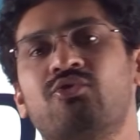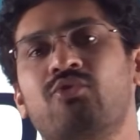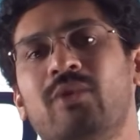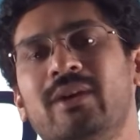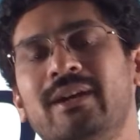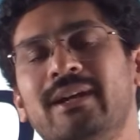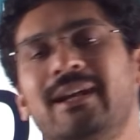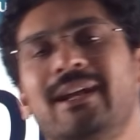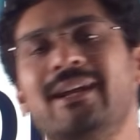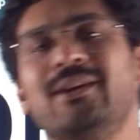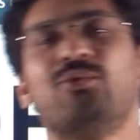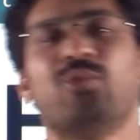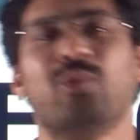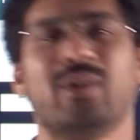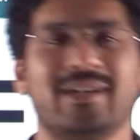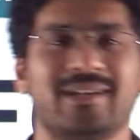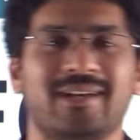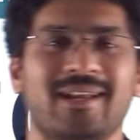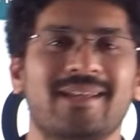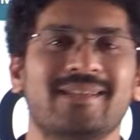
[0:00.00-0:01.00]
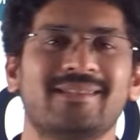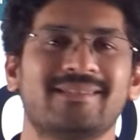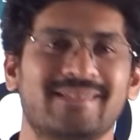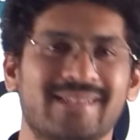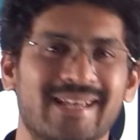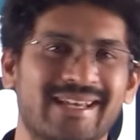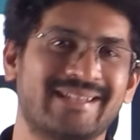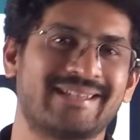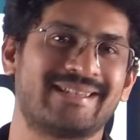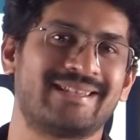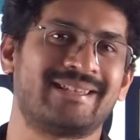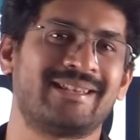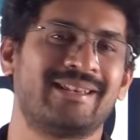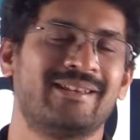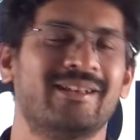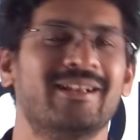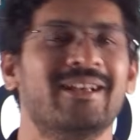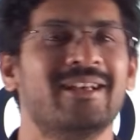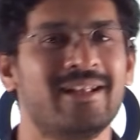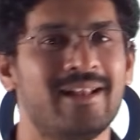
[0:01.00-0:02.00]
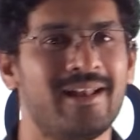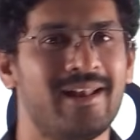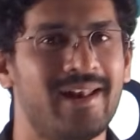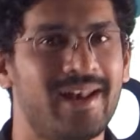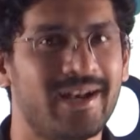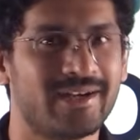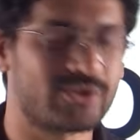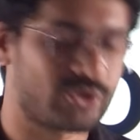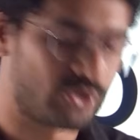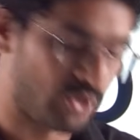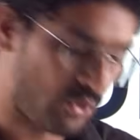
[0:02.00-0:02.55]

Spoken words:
2026. Let's